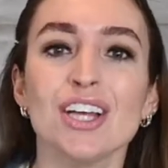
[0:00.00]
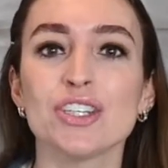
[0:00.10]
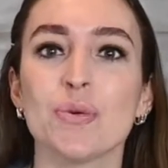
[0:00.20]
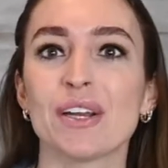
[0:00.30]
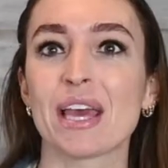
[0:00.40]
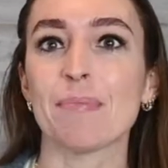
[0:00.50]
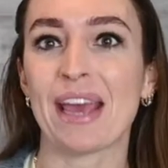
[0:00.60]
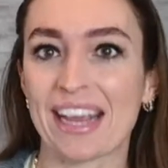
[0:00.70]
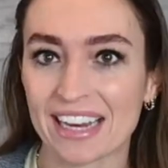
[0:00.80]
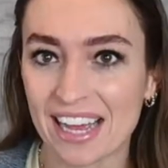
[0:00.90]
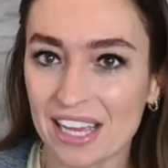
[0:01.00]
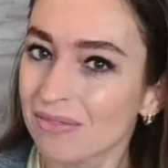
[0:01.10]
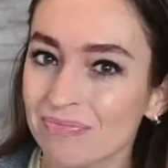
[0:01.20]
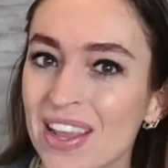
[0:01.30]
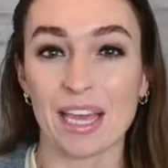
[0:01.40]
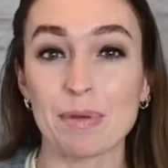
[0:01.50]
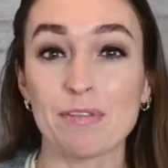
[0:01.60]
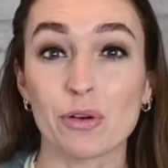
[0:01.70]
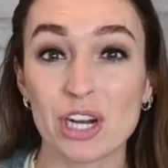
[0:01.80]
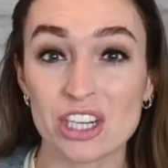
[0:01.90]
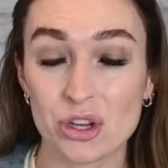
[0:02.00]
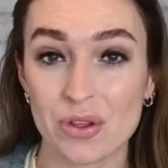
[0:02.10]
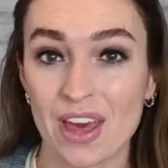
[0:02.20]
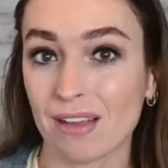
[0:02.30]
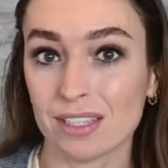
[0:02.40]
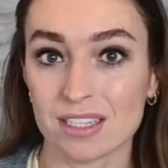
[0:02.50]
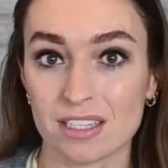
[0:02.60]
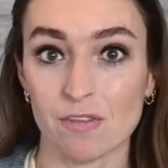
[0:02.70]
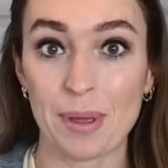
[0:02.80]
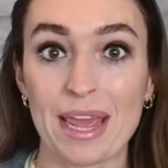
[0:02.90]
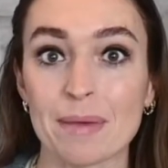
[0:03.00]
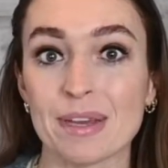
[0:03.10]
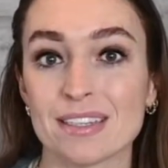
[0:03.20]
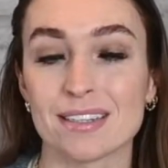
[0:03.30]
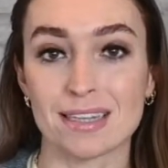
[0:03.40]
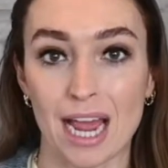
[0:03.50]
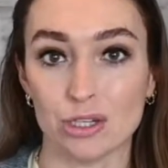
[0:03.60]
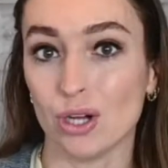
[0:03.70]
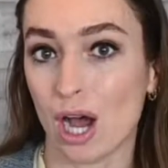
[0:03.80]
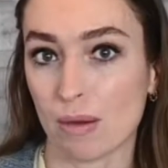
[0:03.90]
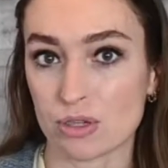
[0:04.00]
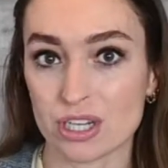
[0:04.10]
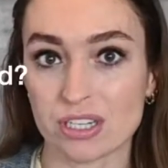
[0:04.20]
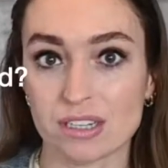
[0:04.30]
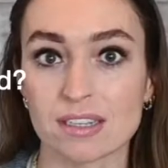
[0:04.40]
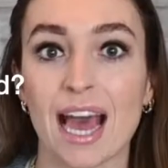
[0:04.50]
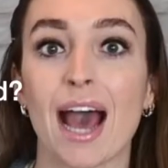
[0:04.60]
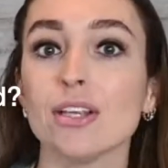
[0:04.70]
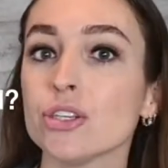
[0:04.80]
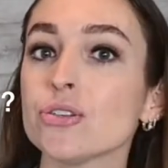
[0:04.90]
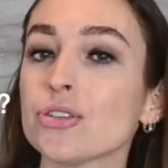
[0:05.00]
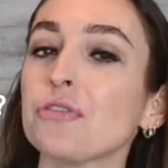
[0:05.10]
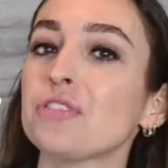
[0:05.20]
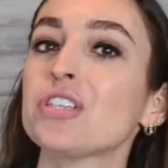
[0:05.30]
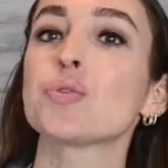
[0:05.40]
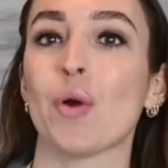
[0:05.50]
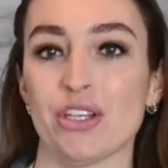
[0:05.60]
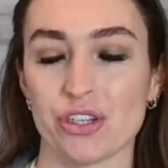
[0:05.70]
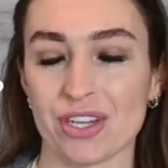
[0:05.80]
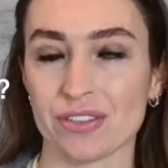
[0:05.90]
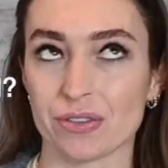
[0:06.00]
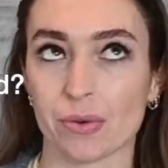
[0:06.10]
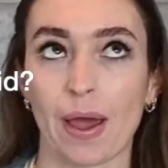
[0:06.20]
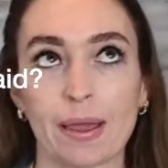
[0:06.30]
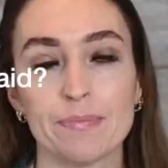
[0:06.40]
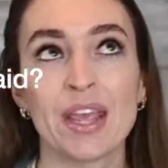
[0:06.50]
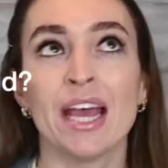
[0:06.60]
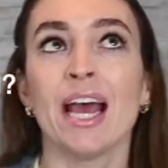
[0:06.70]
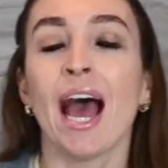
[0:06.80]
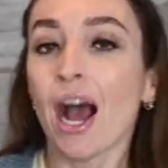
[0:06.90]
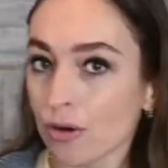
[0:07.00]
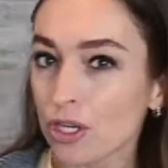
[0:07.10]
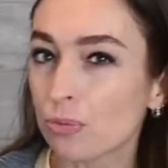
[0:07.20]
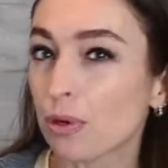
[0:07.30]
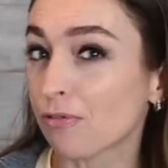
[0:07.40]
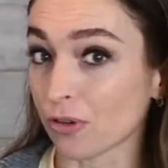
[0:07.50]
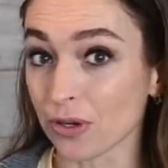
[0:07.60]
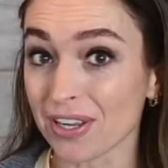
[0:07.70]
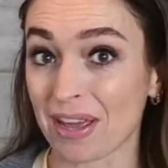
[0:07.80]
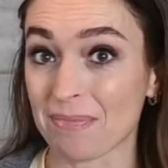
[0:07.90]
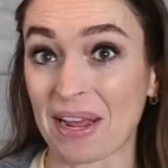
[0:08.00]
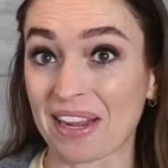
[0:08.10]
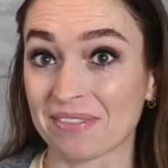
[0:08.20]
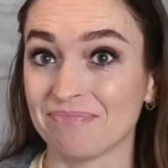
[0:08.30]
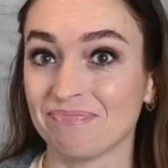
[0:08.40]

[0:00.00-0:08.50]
do you want to get paid in? And before I show you that list of payment style options, ask yourself these questions, okay? How do you prefer to get paid?